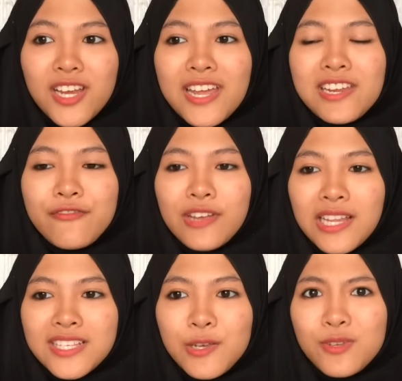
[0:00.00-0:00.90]
I didn't
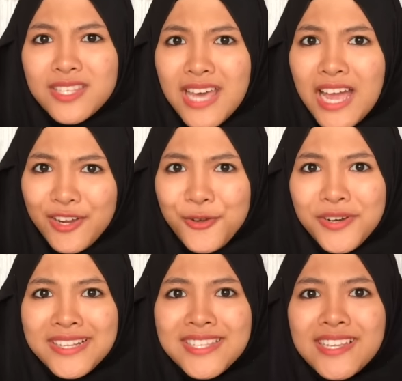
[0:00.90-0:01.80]
realize it was that
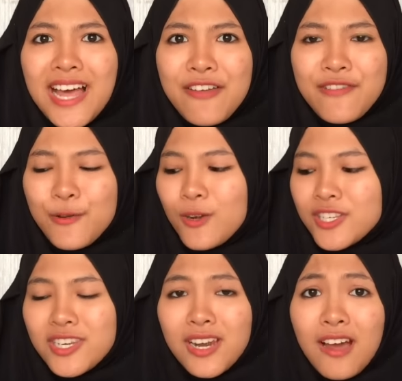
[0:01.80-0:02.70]
good until I
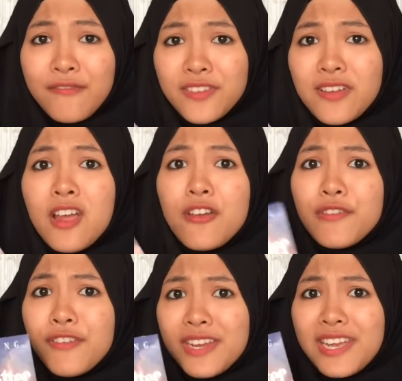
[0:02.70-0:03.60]
rewatched it after
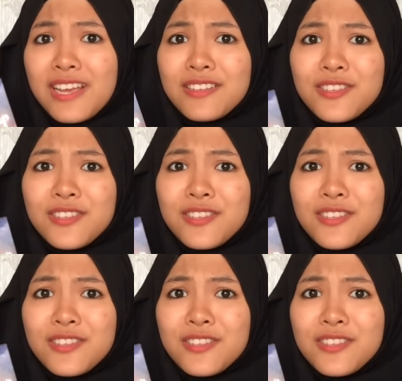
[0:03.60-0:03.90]
rereading it.